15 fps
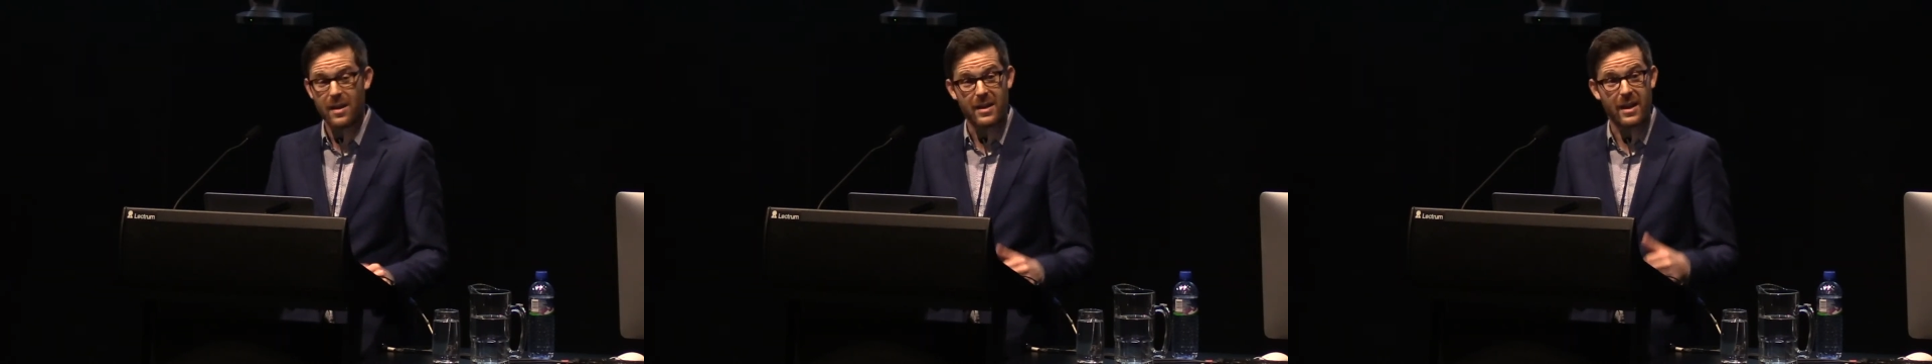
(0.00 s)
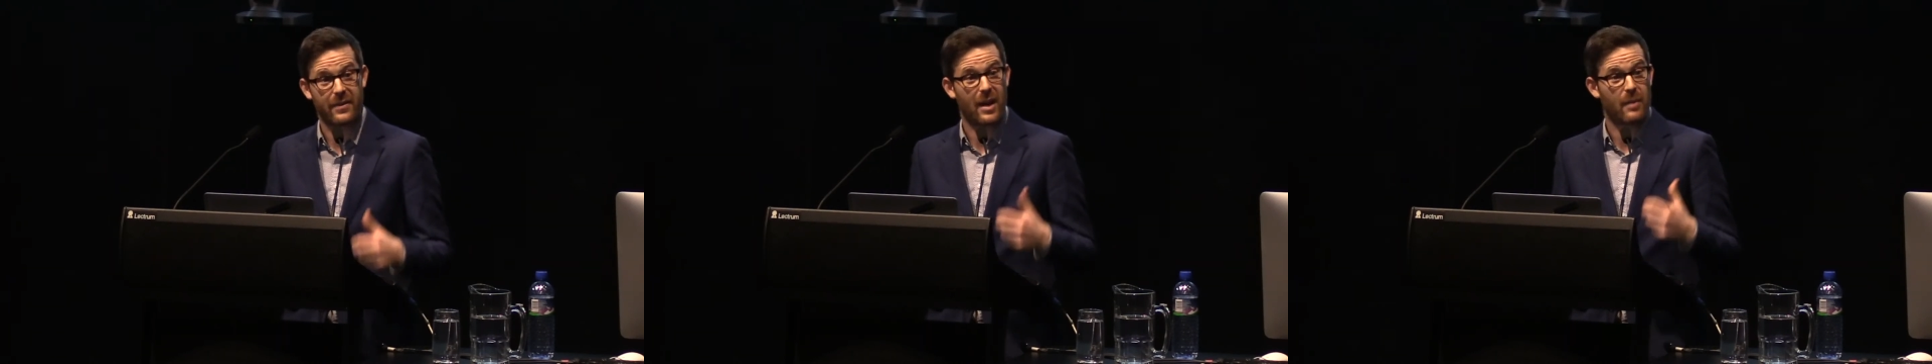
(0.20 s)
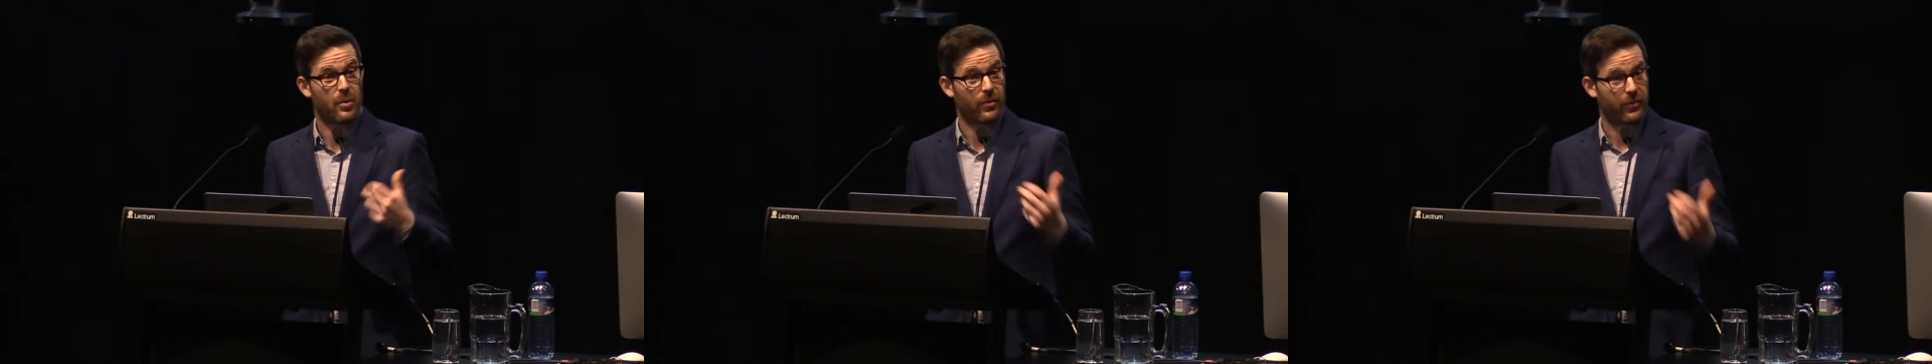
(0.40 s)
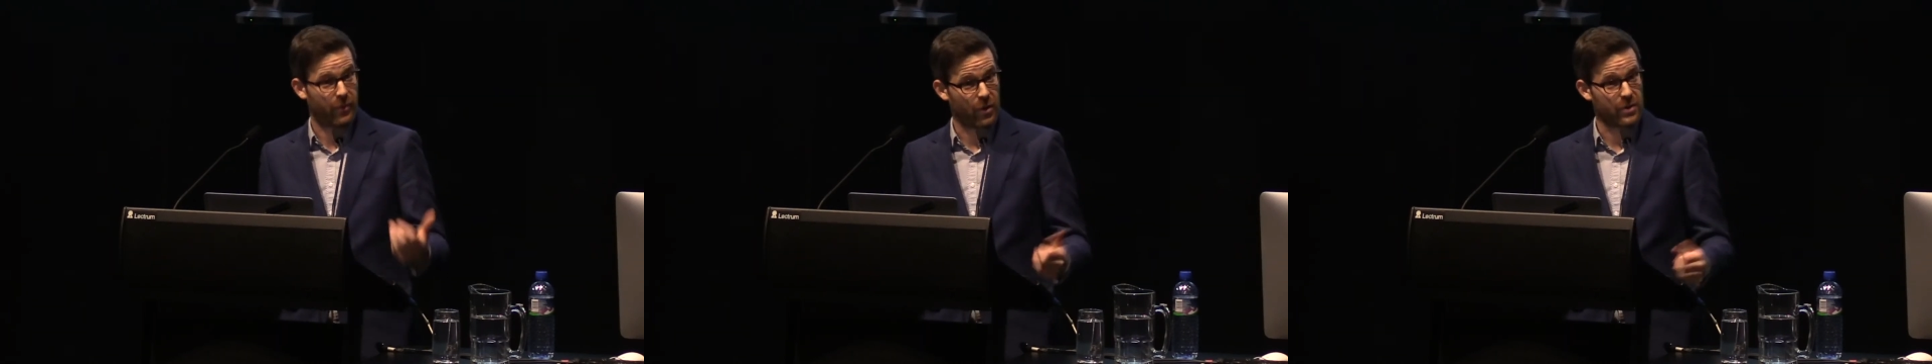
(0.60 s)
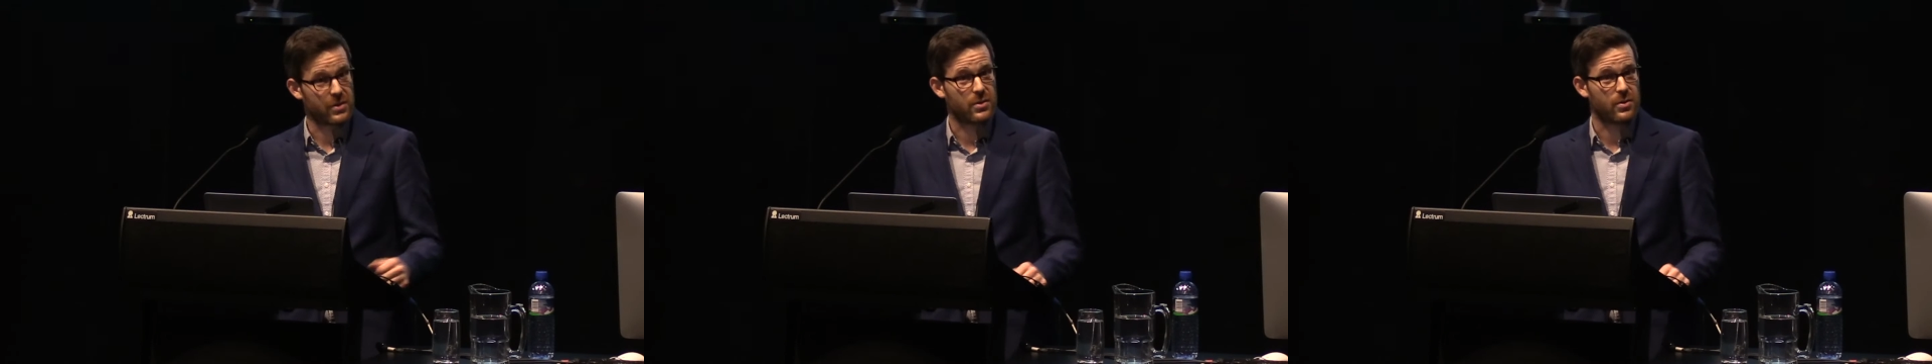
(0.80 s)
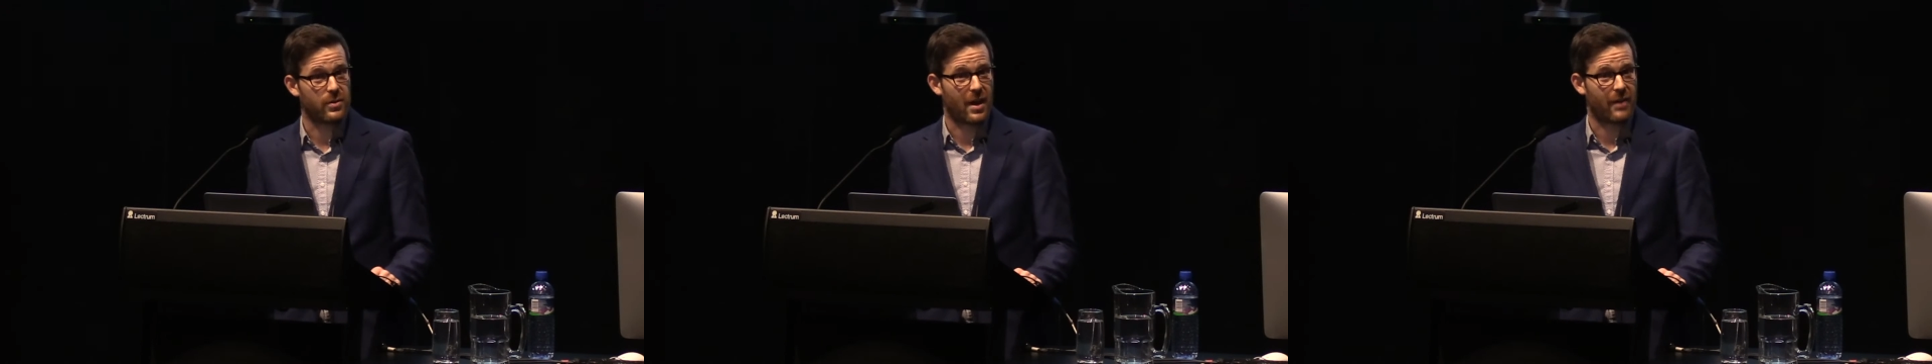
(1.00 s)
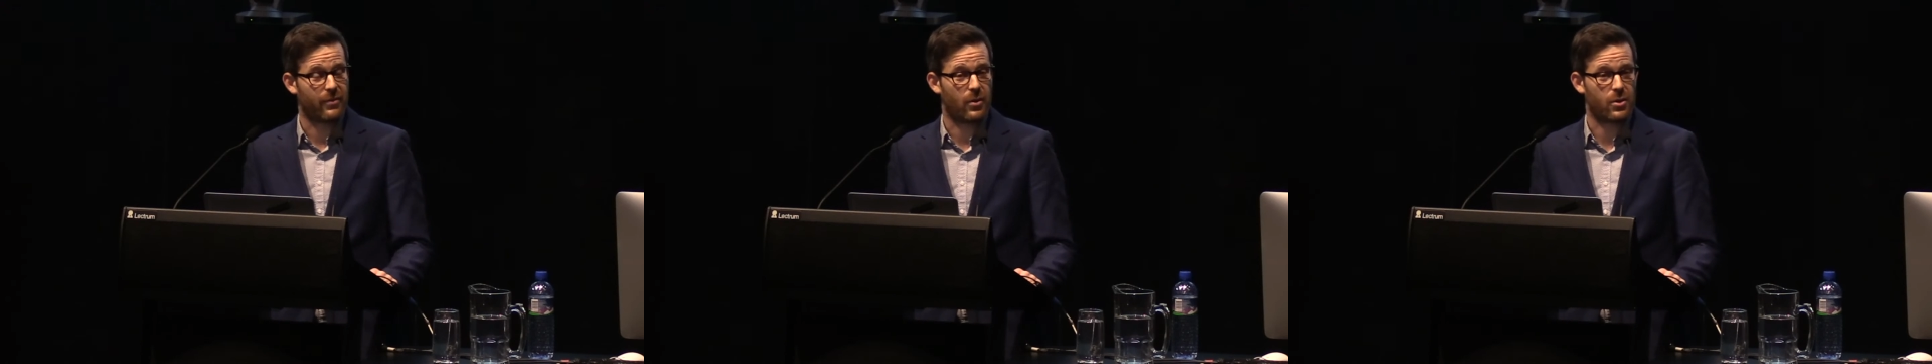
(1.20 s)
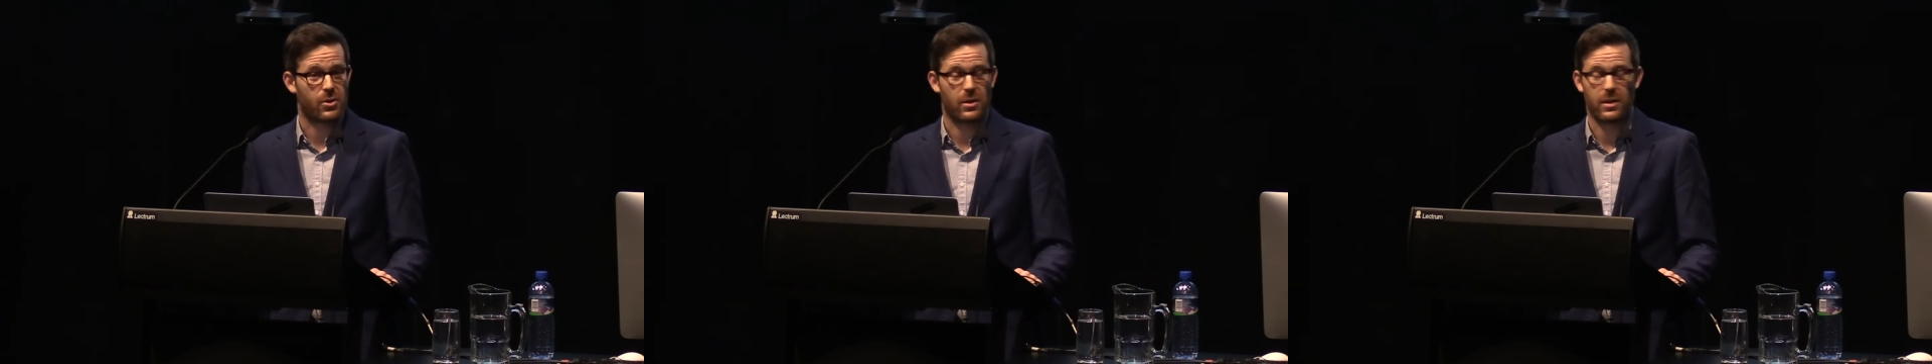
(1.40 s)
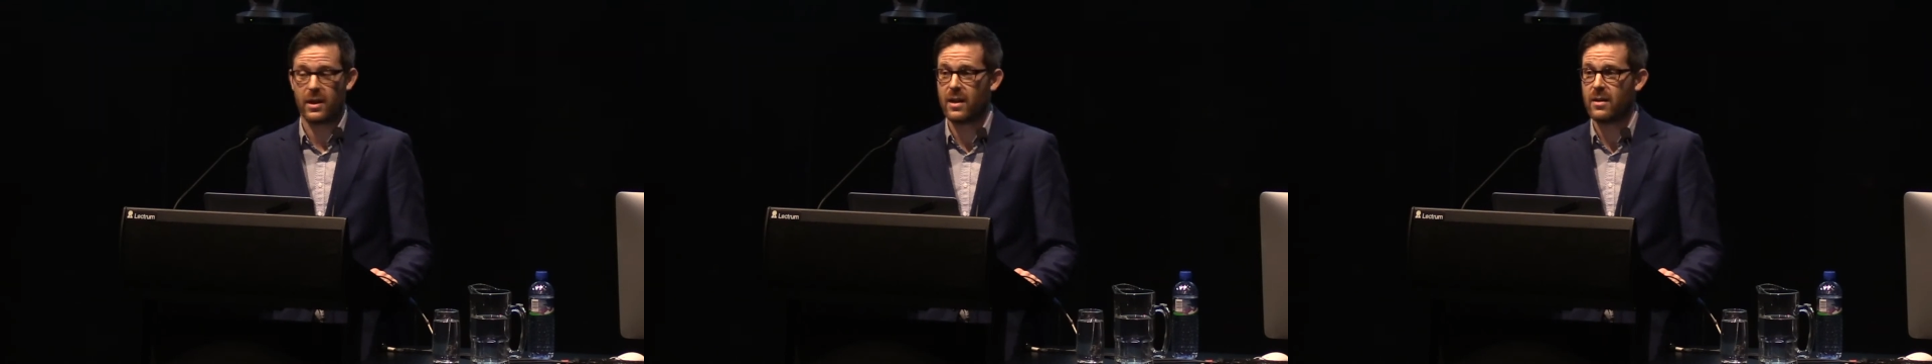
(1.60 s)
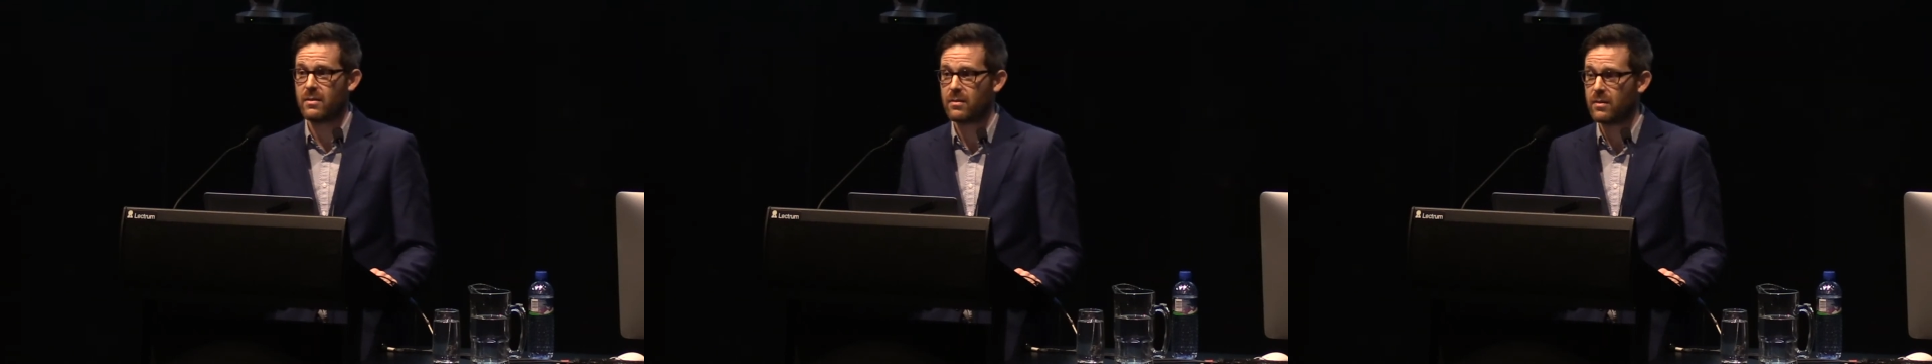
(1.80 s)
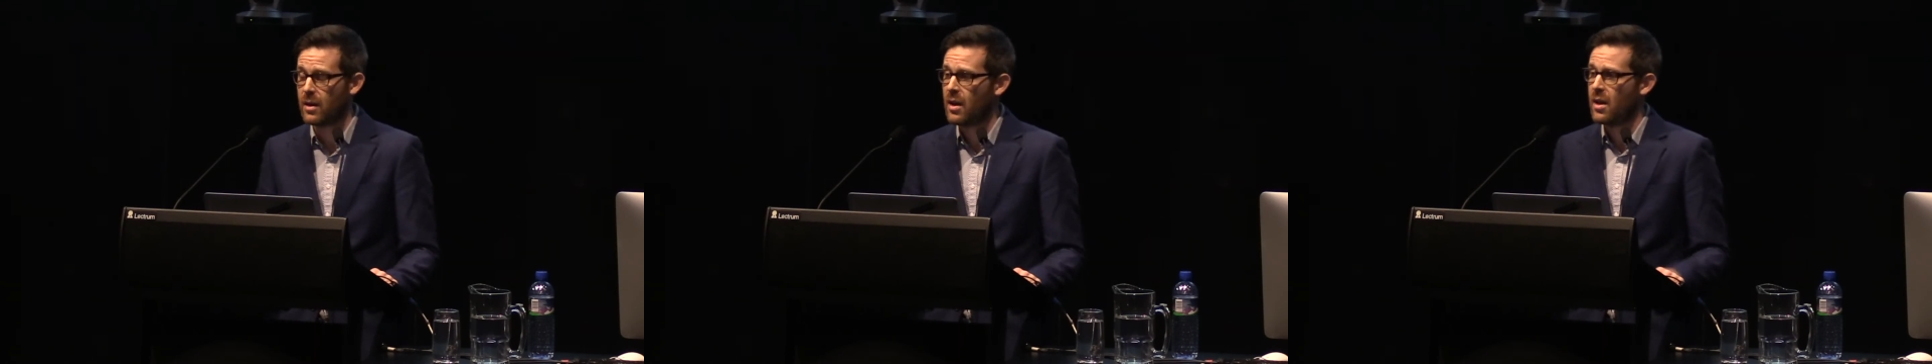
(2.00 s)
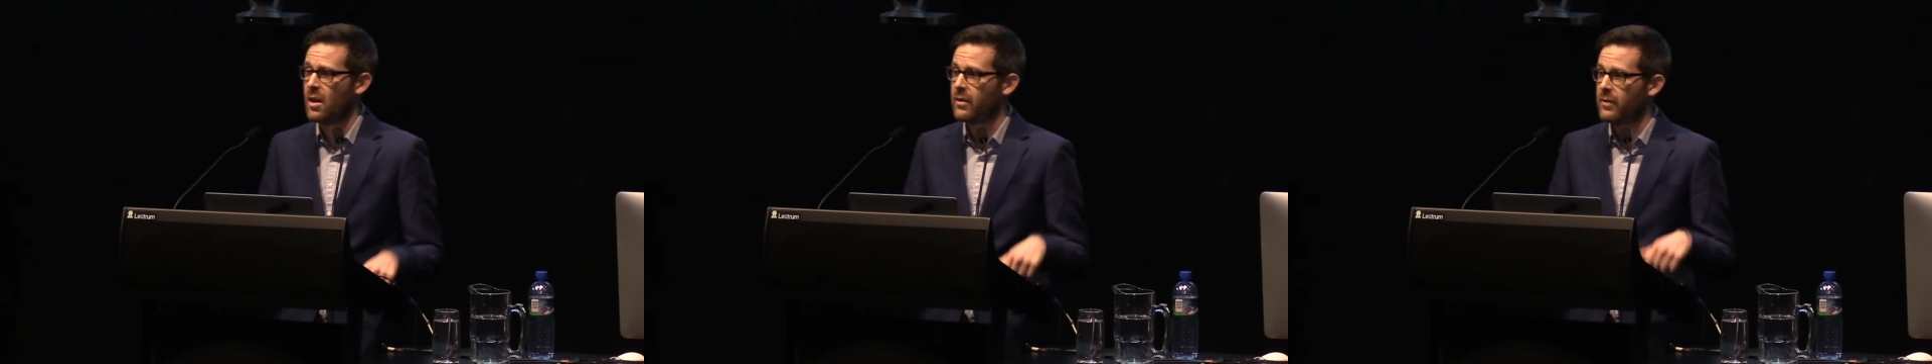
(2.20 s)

Yet they preferred to do that version again.